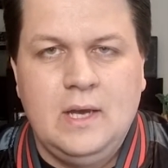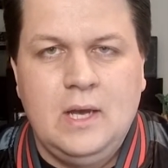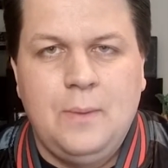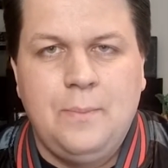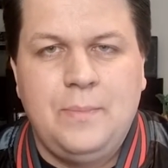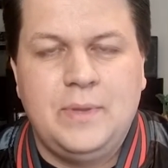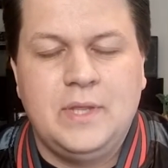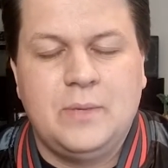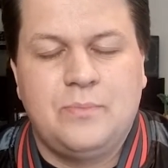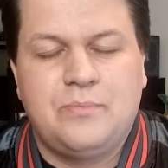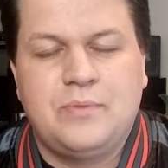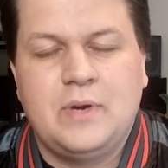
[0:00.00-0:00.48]

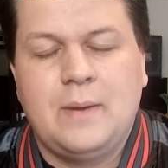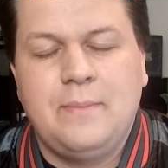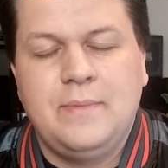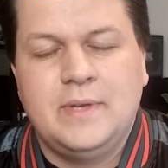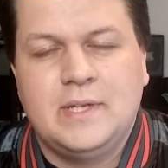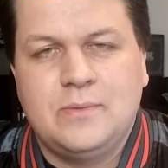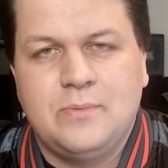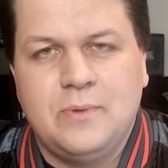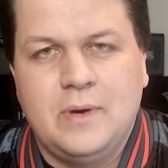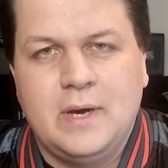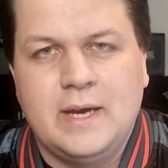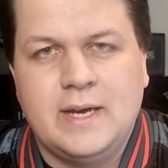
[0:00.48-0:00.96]
But the
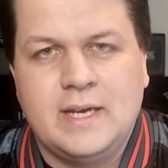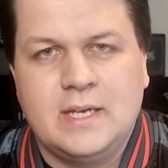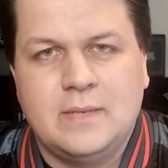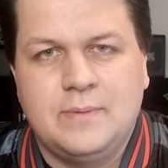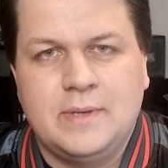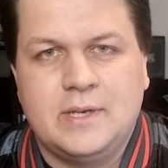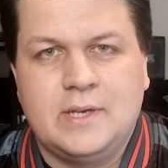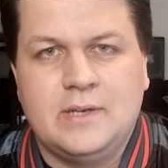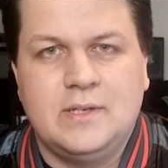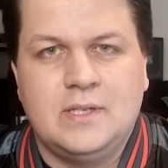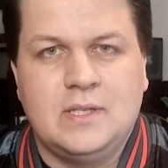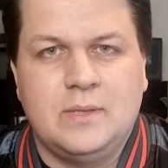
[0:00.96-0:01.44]
premise works
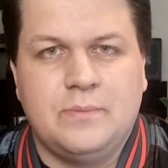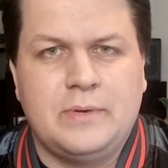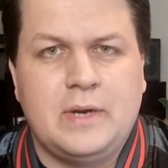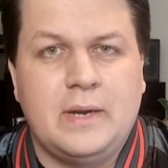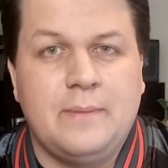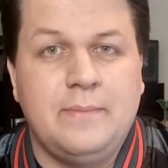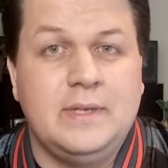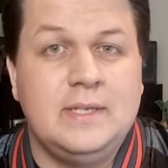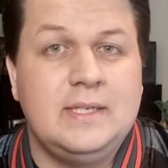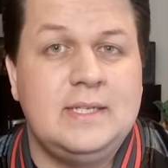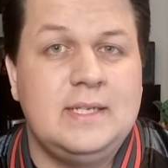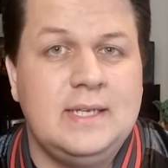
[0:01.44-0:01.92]
because the
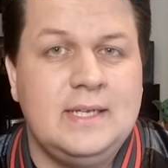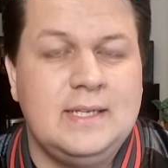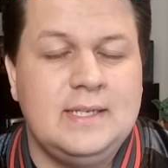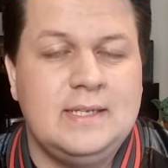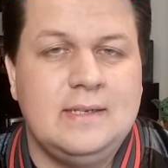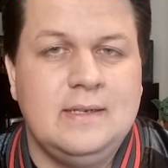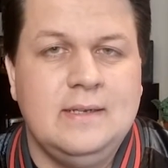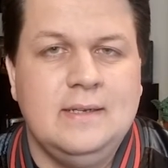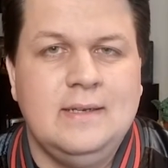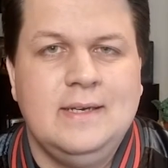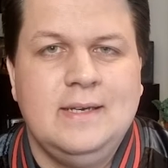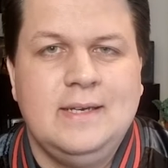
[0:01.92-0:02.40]
premise is
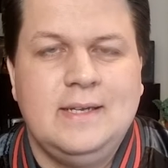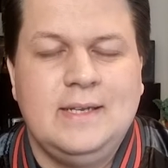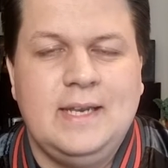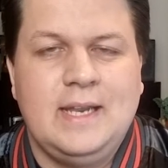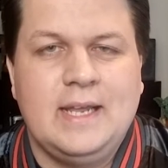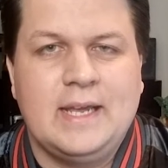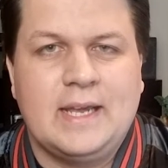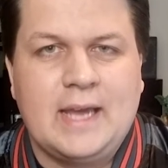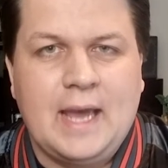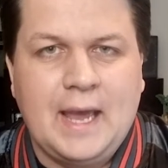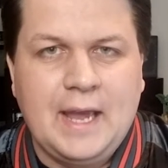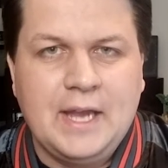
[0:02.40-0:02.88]

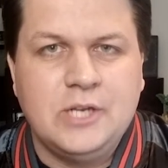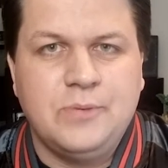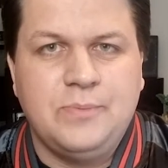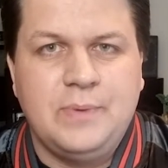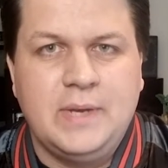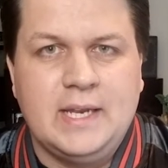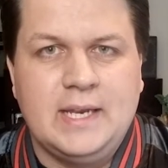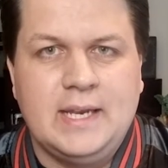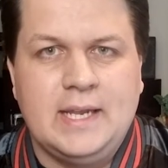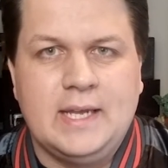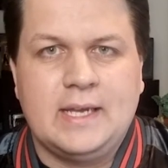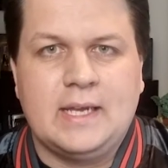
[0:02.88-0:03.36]
Nick Cage
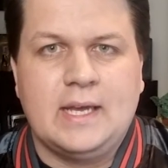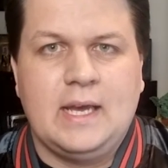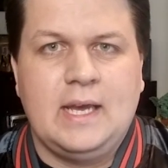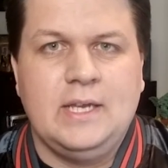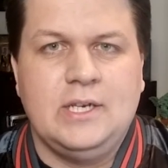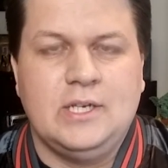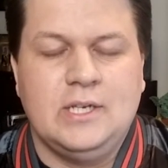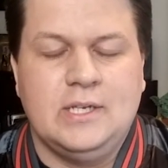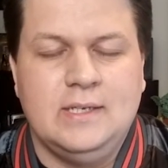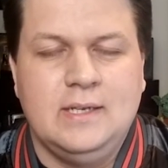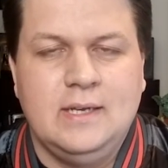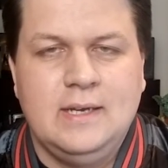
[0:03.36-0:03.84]
being Nick Cage.
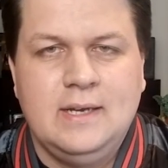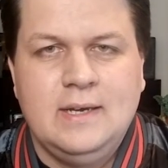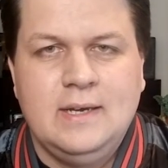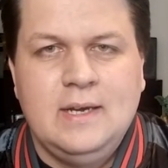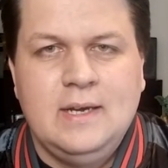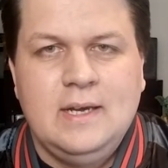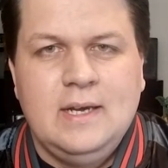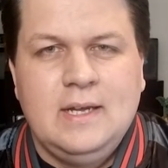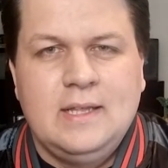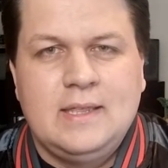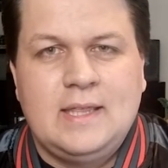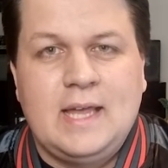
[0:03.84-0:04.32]
And
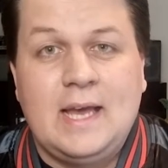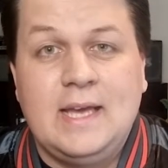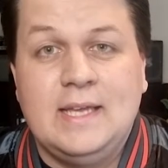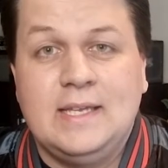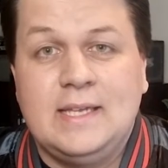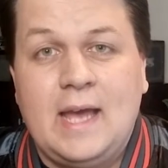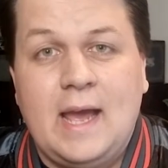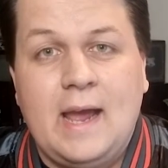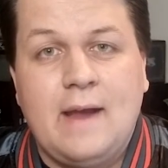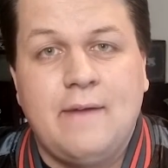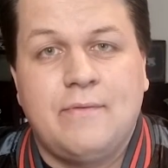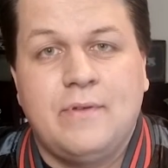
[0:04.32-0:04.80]
that is
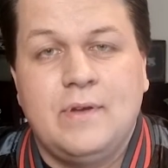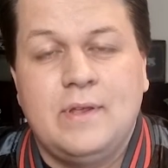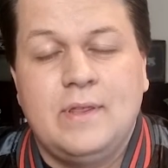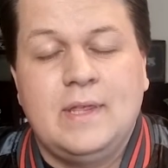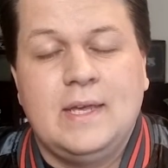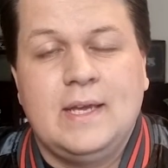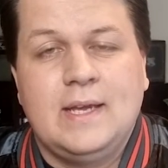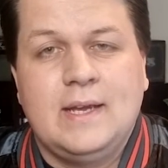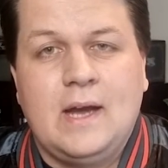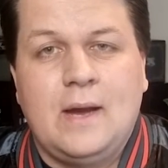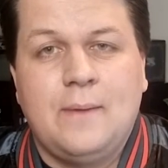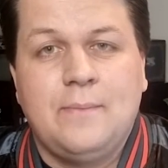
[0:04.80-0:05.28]

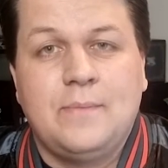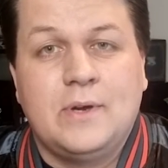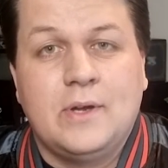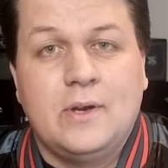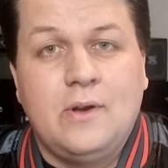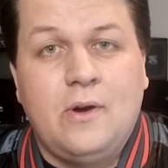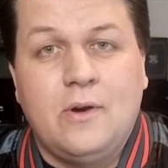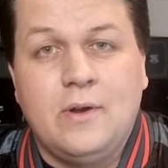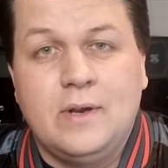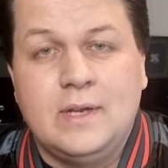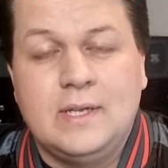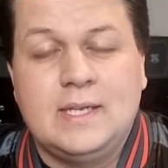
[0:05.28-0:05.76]
everything I'm going
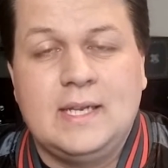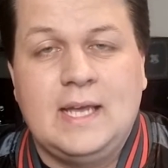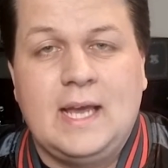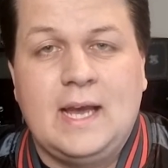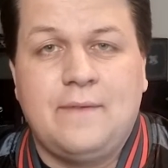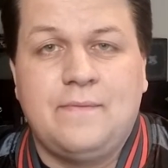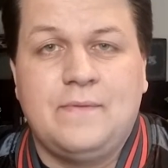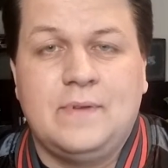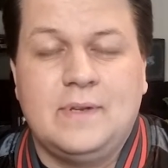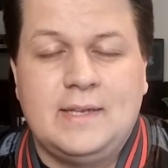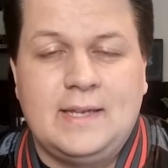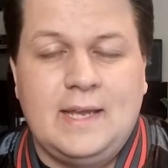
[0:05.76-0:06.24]
to honestly
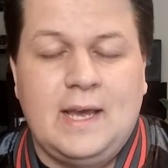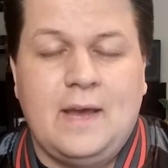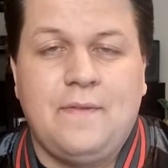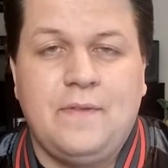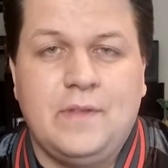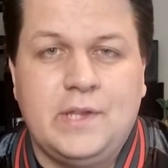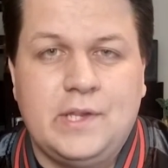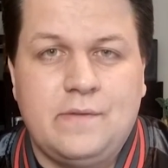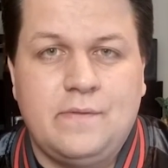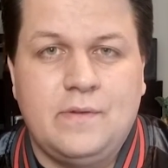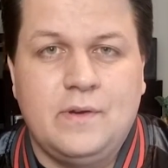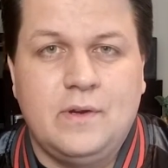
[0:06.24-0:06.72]
have to say on
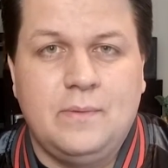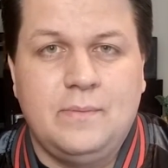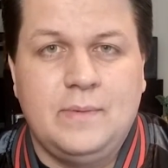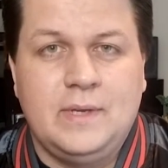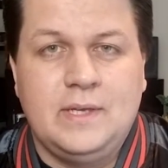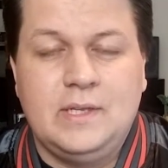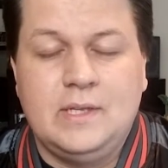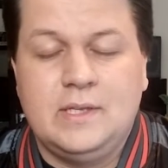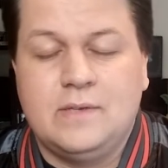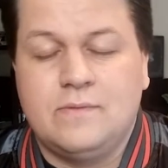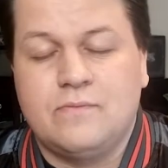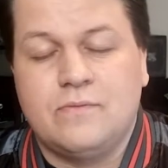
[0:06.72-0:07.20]
this film.
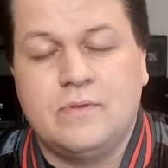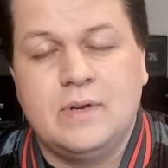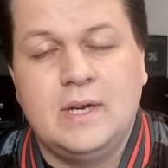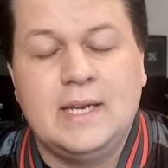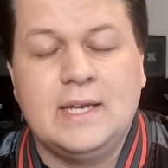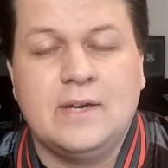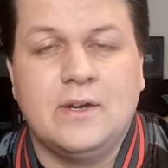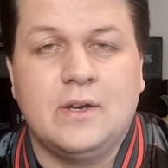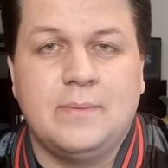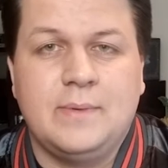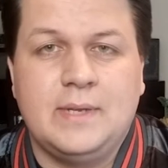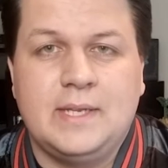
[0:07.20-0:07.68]
It's really
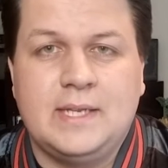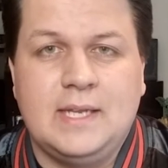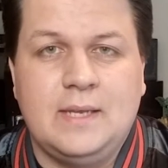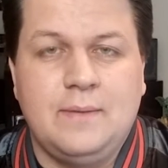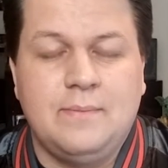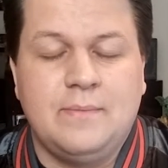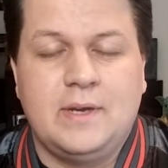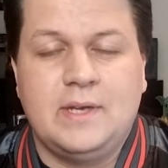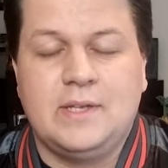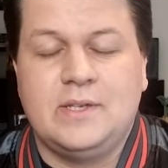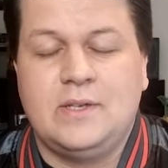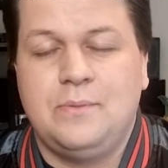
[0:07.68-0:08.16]
got to be seen
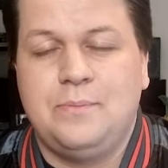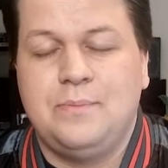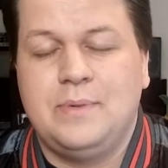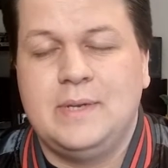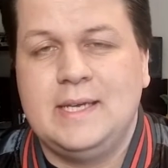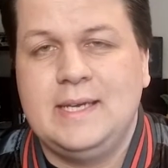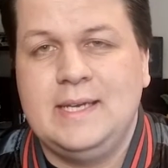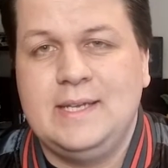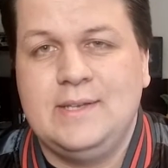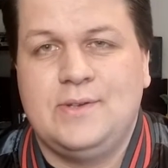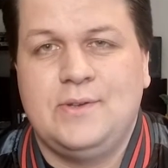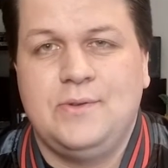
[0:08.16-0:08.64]
by us. So
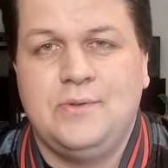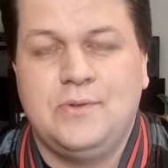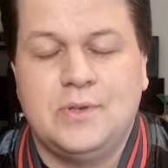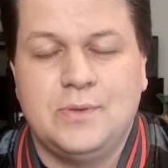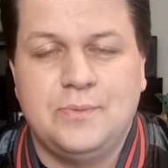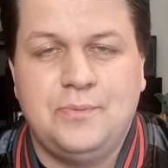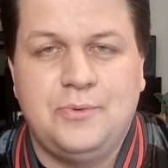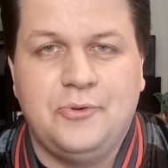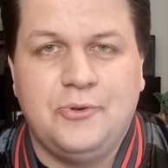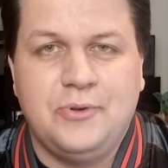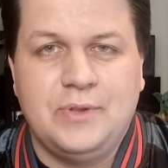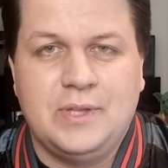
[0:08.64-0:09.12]
please do
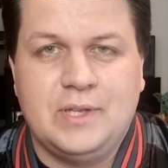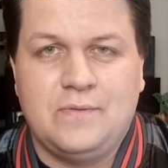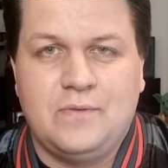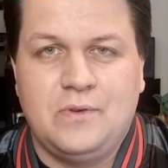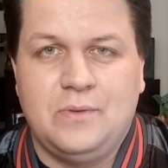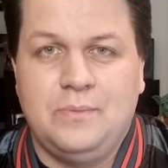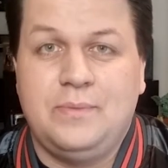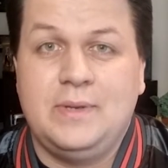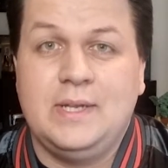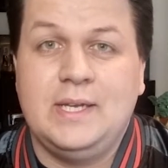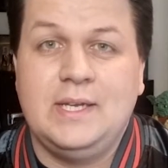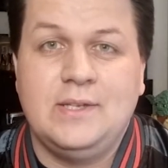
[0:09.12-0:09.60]
support this
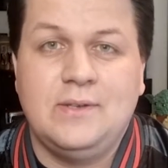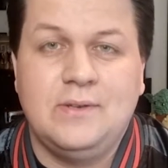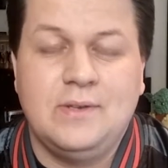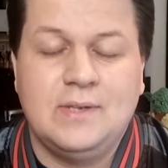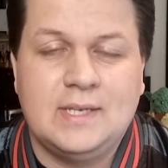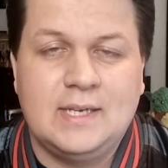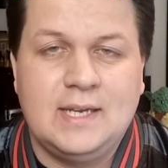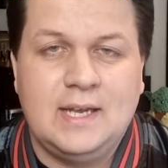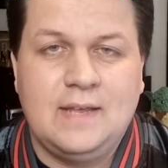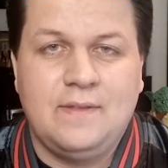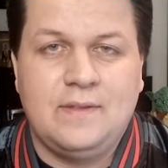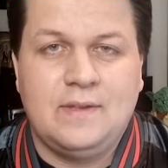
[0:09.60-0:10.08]
film. Please do
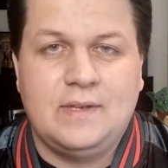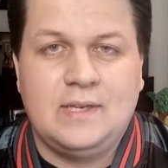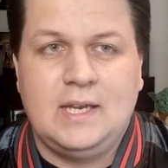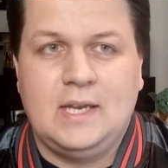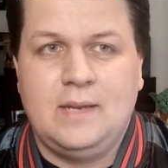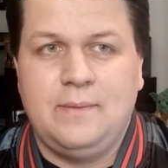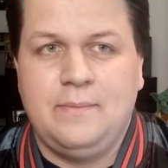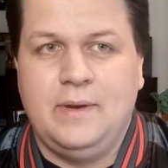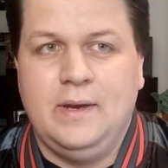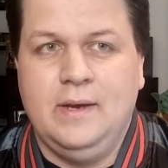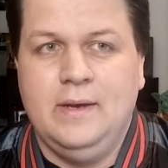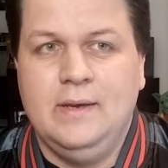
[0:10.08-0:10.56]
see it at the
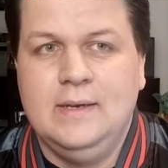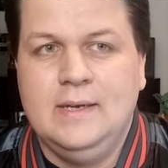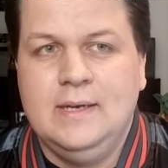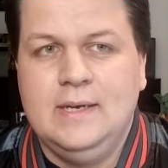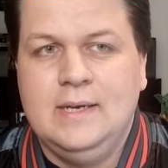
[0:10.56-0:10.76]
cinema.